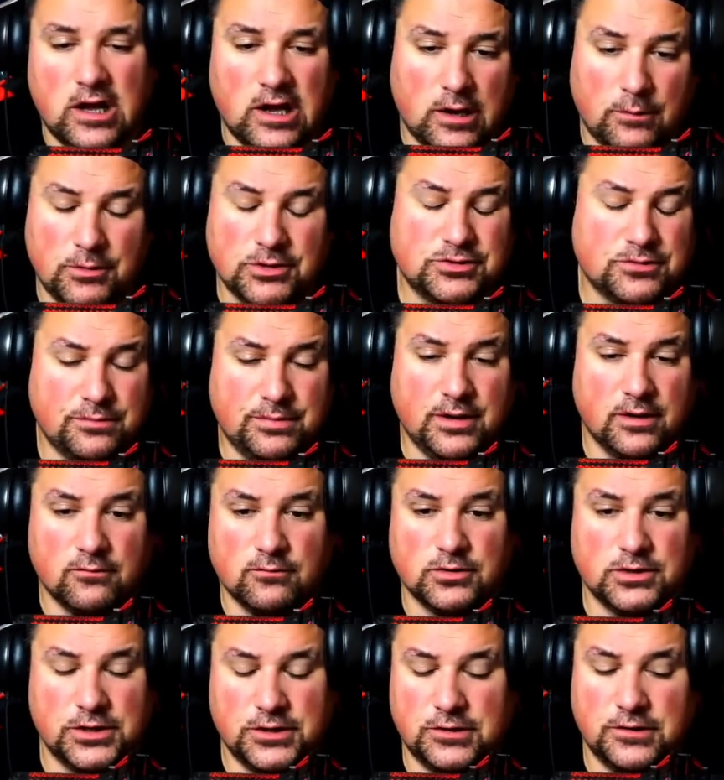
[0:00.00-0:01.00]
which would be a
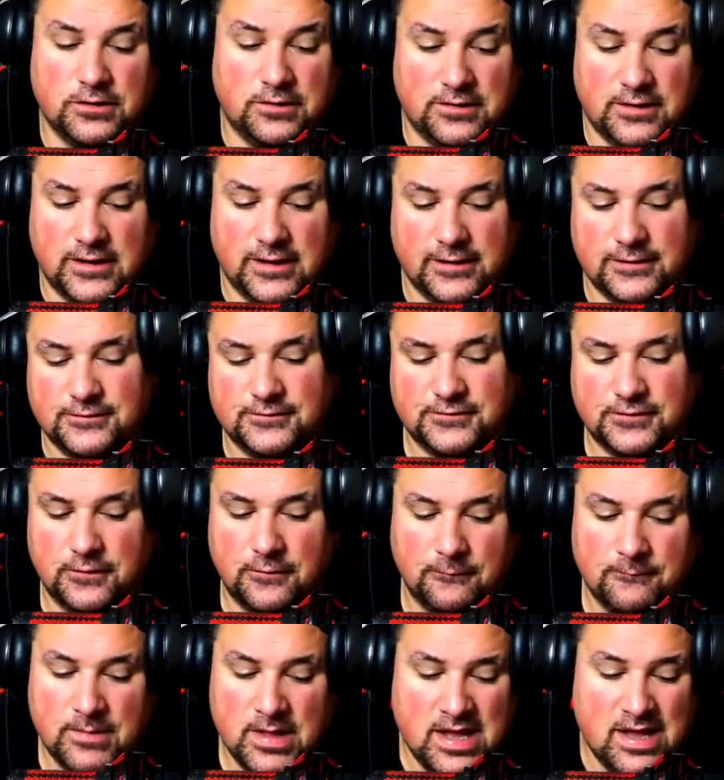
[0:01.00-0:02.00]
really good thing.
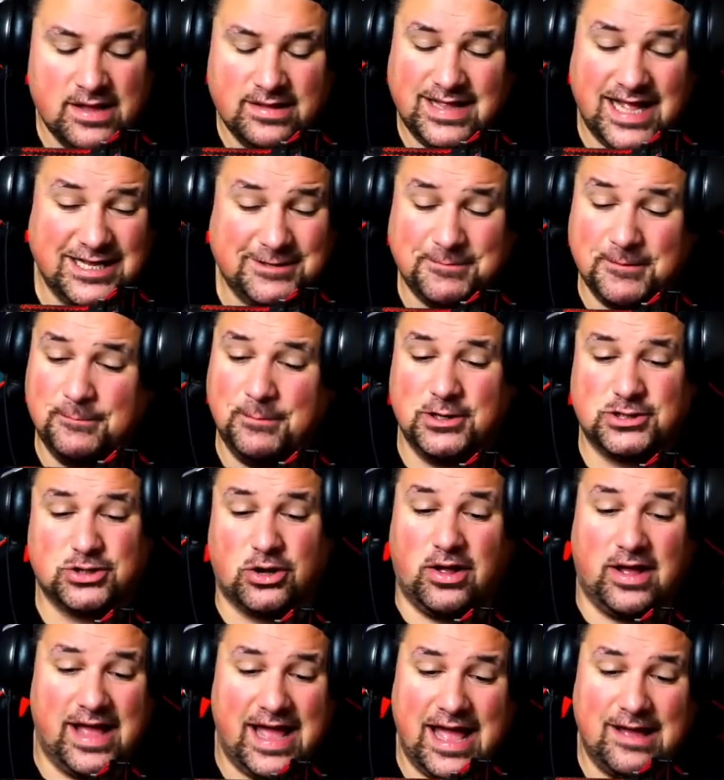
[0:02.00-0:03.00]
So that's pretty much
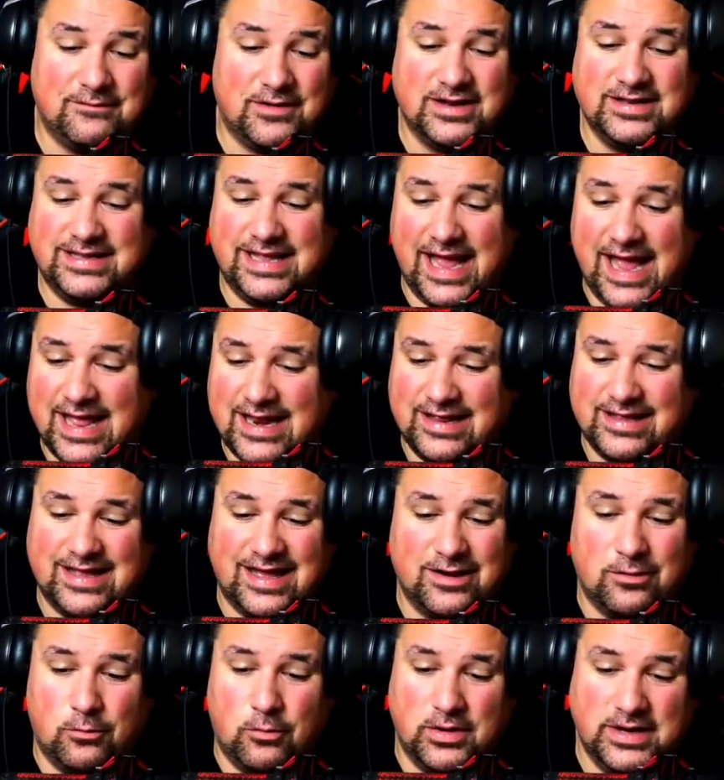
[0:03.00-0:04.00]
all I have on Gannon,
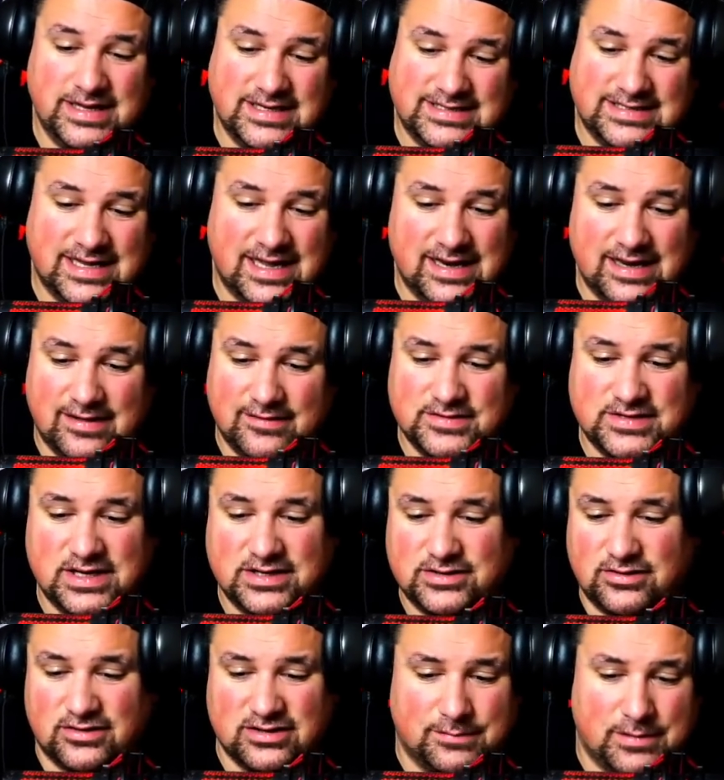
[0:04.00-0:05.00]
kind of what he said. Obviously, he
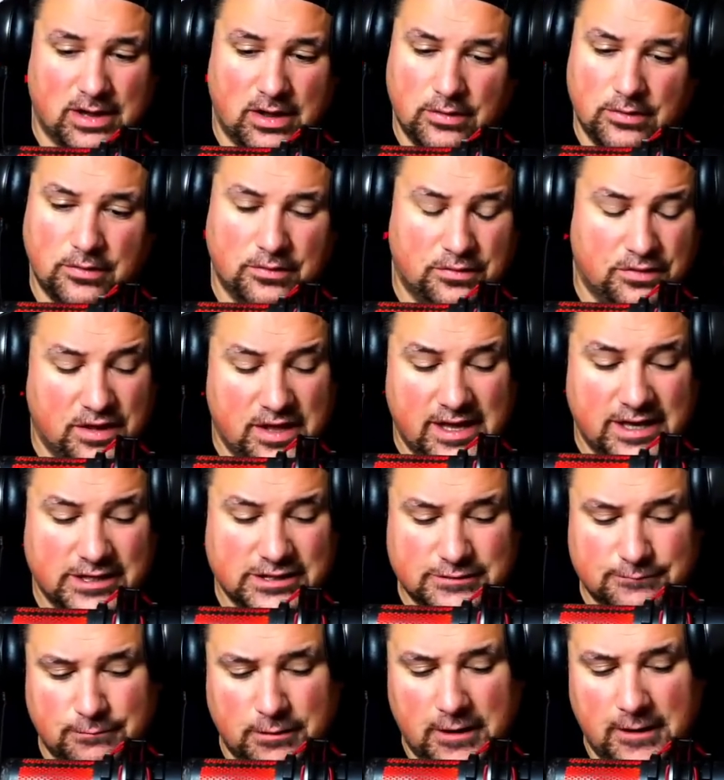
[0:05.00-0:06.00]
talked about other things,
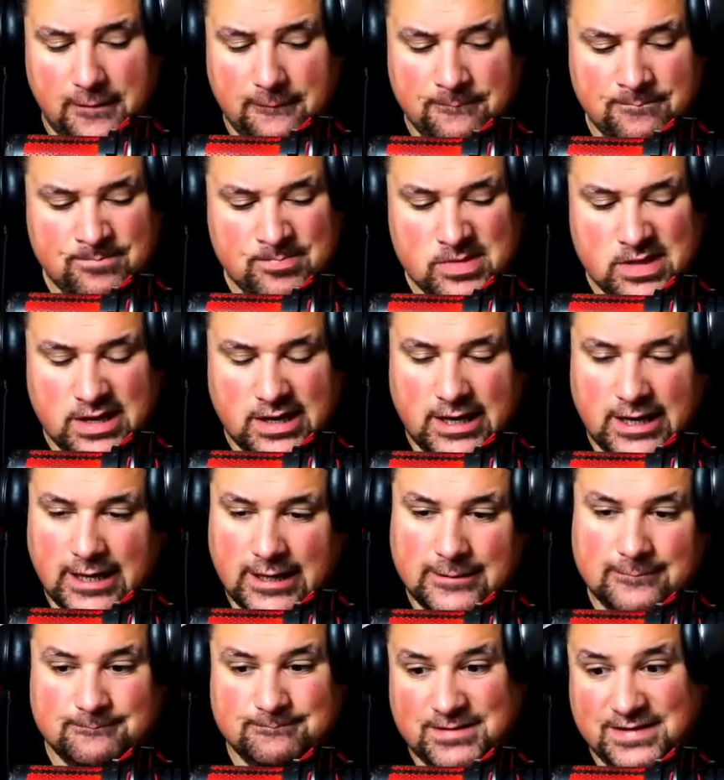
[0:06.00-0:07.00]
but
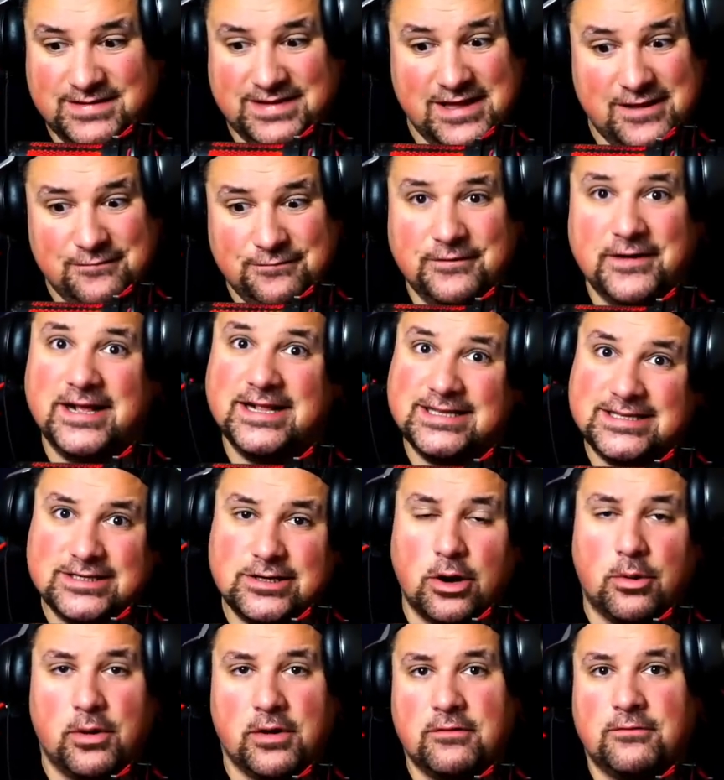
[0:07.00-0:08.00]
the defense
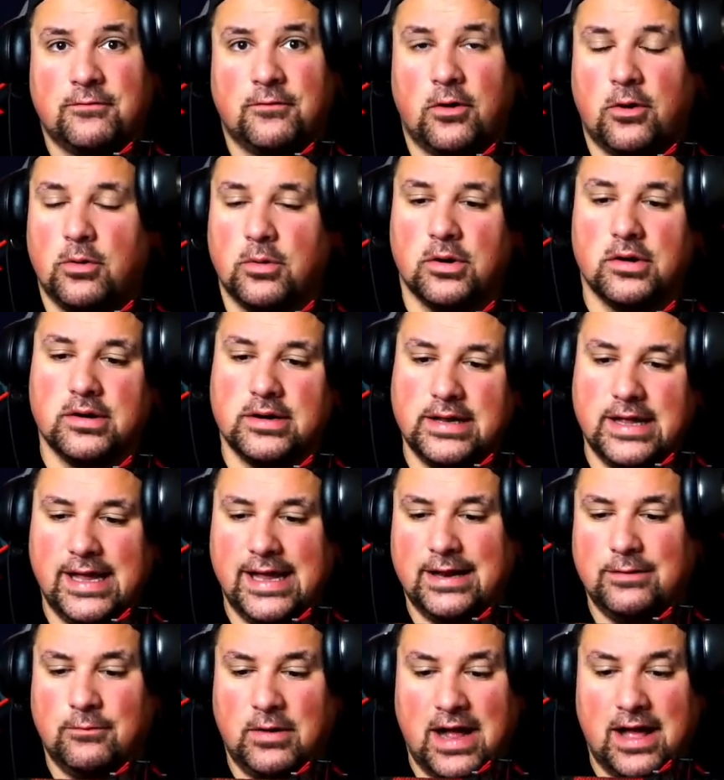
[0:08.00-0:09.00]
going forward
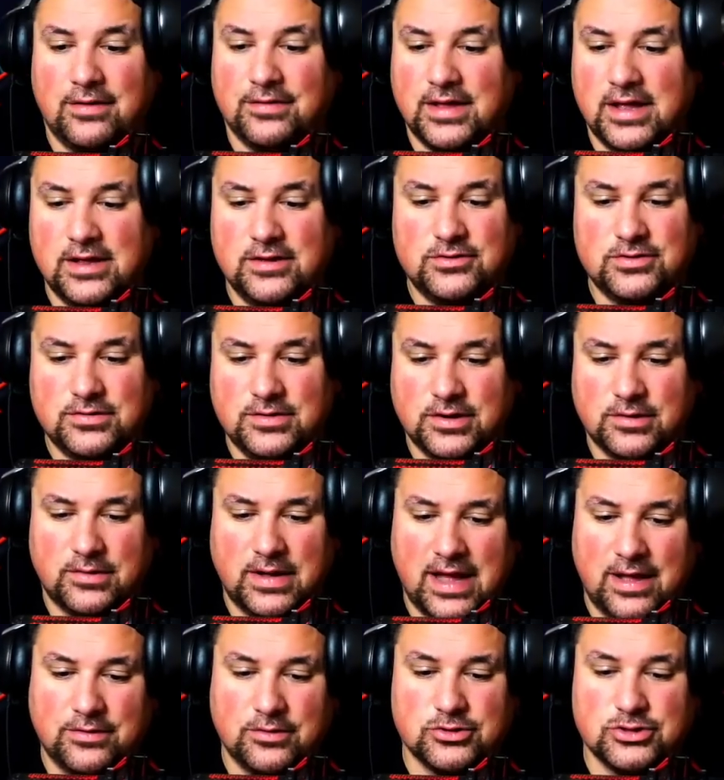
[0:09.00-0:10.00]
and how they're
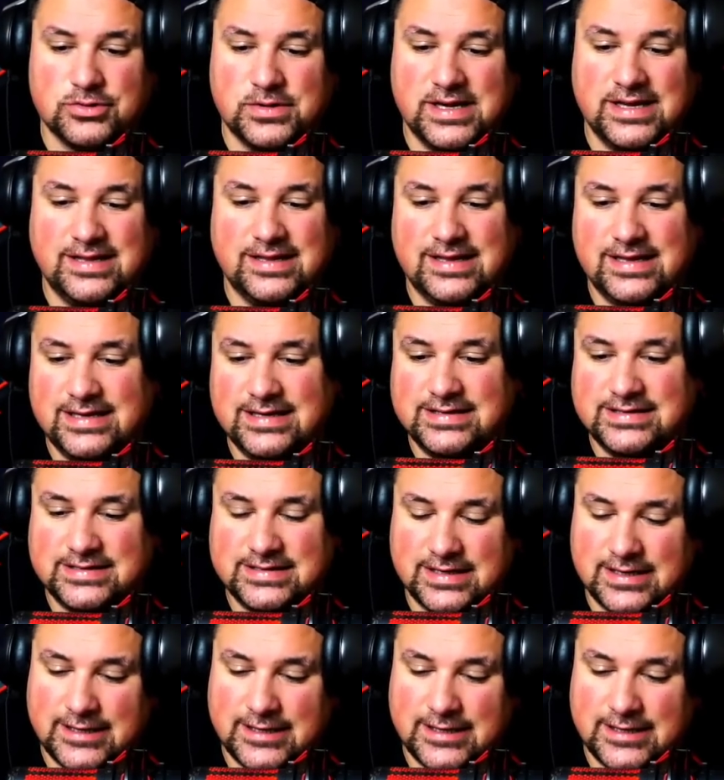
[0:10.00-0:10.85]
treating these